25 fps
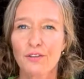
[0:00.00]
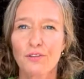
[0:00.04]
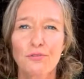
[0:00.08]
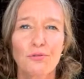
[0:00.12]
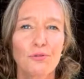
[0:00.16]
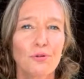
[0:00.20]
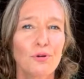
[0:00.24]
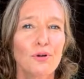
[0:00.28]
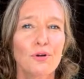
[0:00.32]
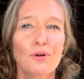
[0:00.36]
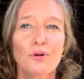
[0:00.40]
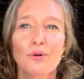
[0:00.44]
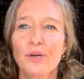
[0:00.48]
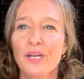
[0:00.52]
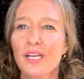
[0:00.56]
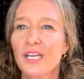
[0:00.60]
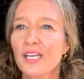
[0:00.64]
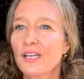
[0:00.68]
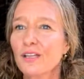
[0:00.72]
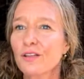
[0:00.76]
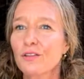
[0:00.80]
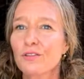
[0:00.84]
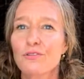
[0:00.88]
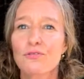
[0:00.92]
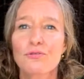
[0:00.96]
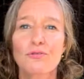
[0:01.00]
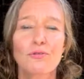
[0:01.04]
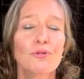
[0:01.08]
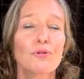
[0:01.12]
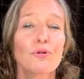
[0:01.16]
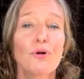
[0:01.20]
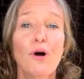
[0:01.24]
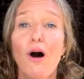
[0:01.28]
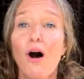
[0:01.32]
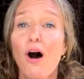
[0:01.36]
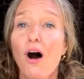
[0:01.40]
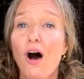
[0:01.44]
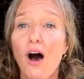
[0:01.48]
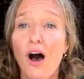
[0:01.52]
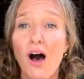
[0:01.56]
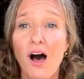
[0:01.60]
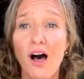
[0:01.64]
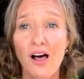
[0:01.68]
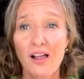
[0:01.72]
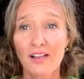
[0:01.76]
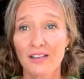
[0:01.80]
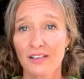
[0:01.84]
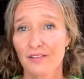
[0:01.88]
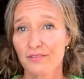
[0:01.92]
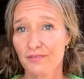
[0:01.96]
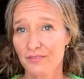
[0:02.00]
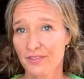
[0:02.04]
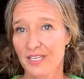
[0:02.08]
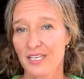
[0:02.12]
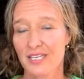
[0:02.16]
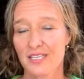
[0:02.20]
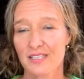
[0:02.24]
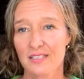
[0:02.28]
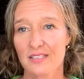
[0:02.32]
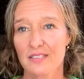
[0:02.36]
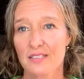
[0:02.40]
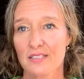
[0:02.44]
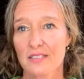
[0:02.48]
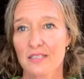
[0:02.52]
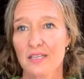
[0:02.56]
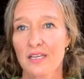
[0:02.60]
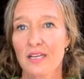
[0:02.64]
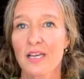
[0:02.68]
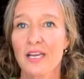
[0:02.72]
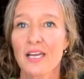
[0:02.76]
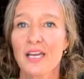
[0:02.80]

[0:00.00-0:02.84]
in and through all of this